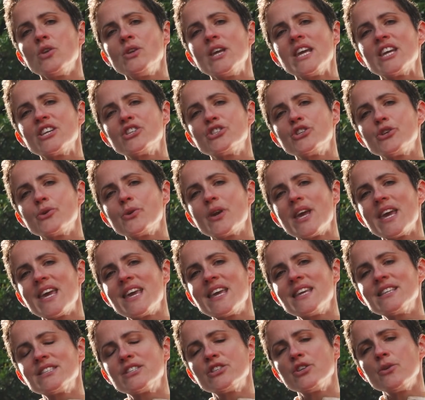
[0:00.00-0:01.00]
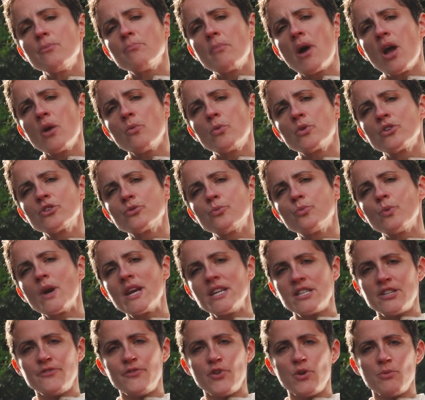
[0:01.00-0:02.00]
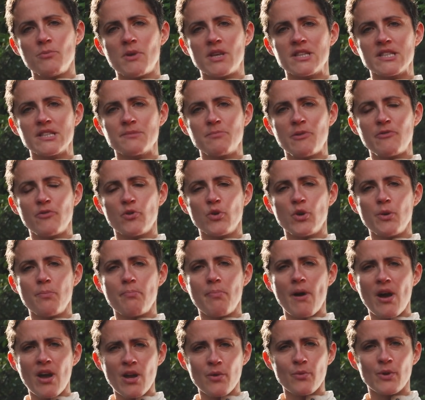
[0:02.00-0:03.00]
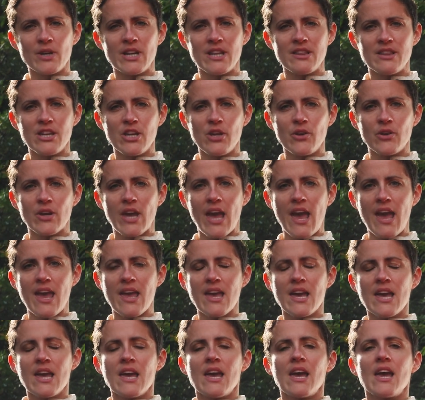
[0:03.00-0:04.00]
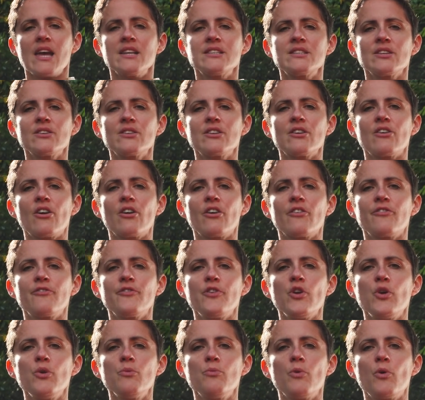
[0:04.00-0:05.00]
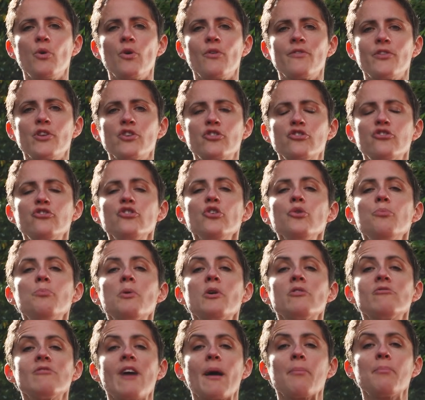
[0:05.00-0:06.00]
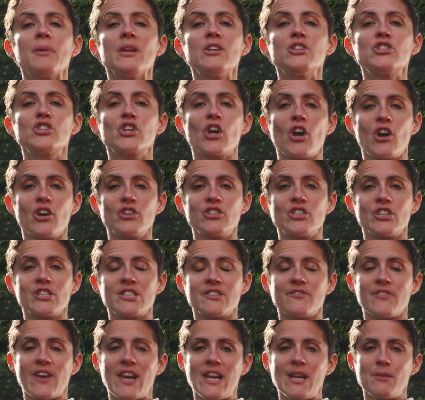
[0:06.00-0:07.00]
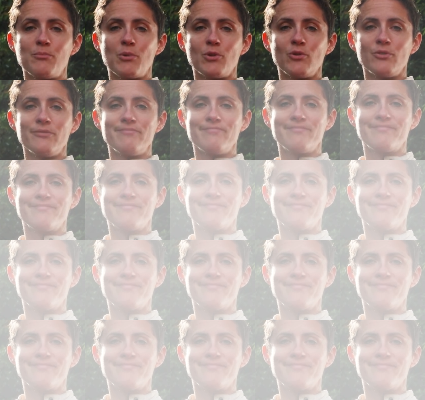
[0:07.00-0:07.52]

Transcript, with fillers: only issue is you might want to wait a few months before you buy one in the UK until there are a few more of the super rapid chargers available.